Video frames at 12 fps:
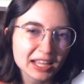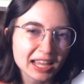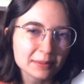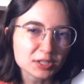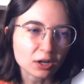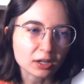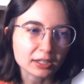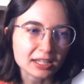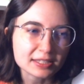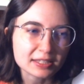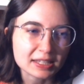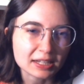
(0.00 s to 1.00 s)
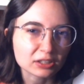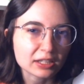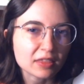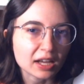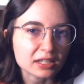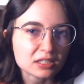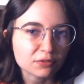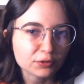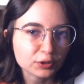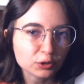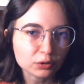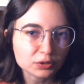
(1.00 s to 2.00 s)
games aren't necessarily that
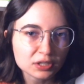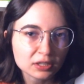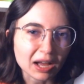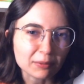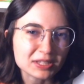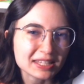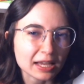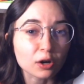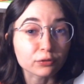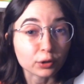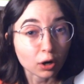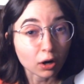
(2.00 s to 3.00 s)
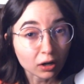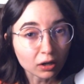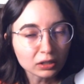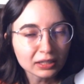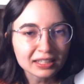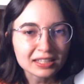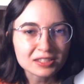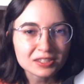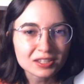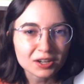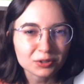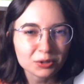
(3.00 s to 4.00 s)
difficult, I would say, overall, and
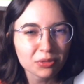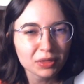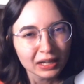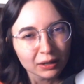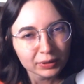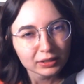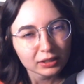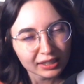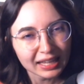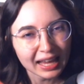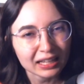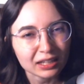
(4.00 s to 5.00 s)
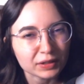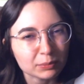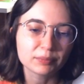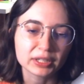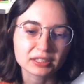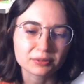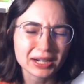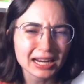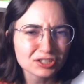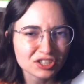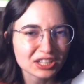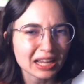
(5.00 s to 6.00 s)
so you'd think I would get the hang of it, but the
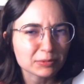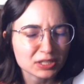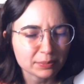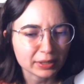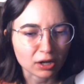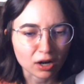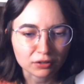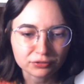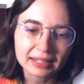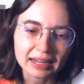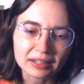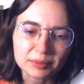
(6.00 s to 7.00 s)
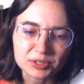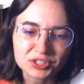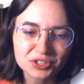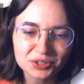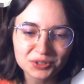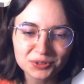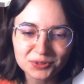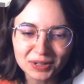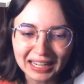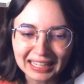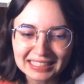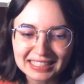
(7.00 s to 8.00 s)
reaction time was a bit off. Now, number 2,
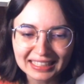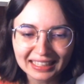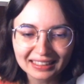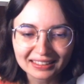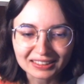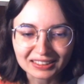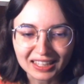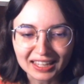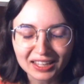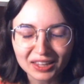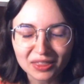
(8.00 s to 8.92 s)
I didn't like